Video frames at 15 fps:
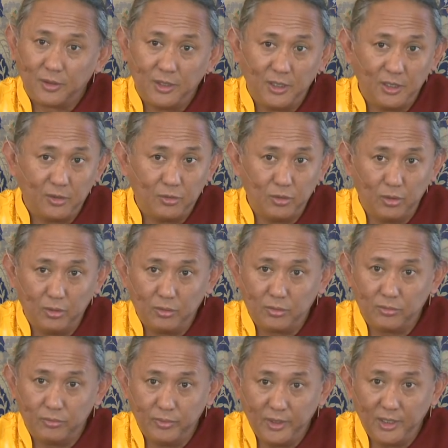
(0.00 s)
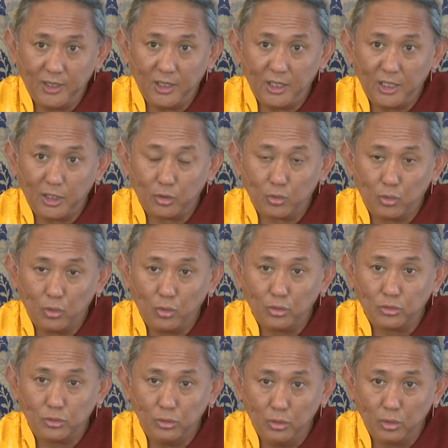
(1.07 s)
they don't really in
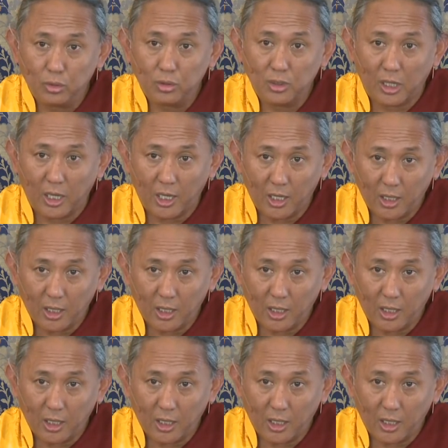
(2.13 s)
close look